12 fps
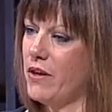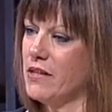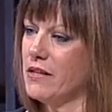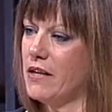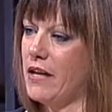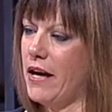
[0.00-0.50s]
us
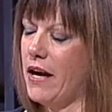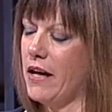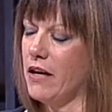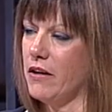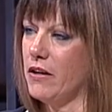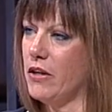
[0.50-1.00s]
today.
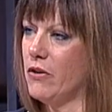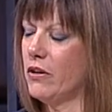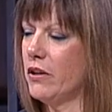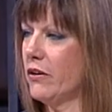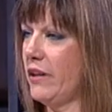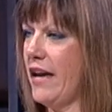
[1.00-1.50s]
You
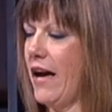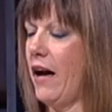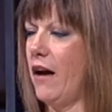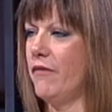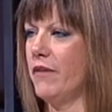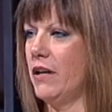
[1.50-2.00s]
clearly
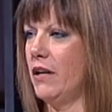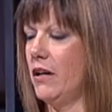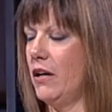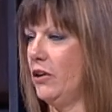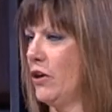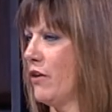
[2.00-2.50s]
have a,
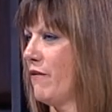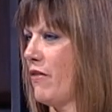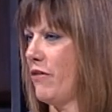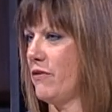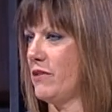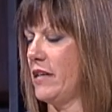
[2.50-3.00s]
a load of
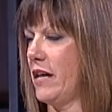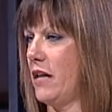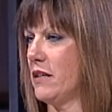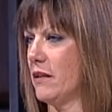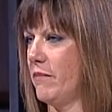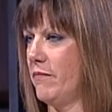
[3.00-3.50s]

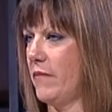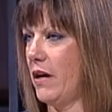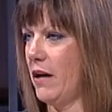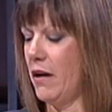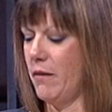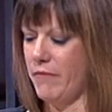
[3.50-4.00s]
enthusiasm yeah.
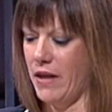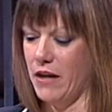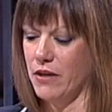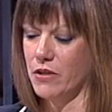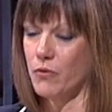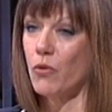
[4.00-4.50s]
um, that
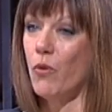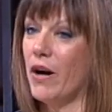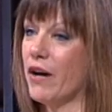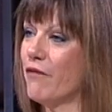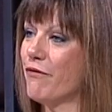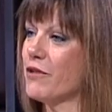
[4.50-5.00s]
is
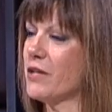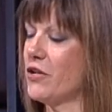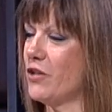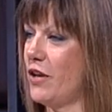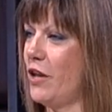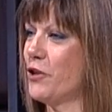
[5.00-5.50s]
required for such
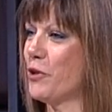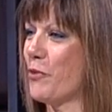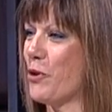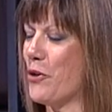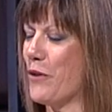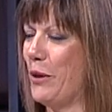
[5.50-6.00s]
an
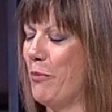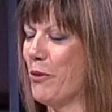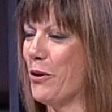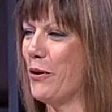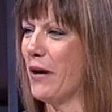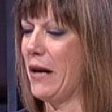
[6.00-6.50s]
entrepreneurial
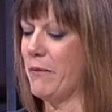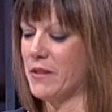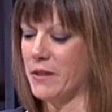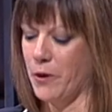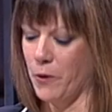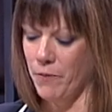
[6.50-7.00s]
program.
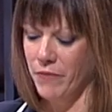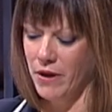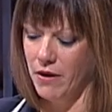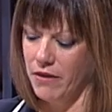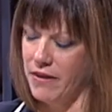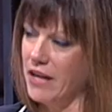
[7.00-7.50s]
So
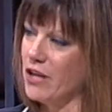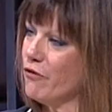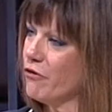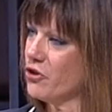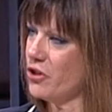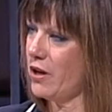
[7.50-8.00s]
thank you
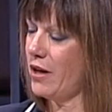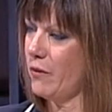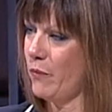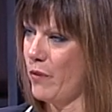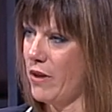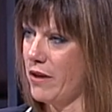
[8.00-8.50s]
for sharing
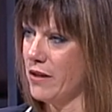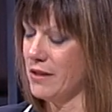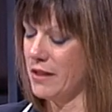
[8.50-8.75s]
it with us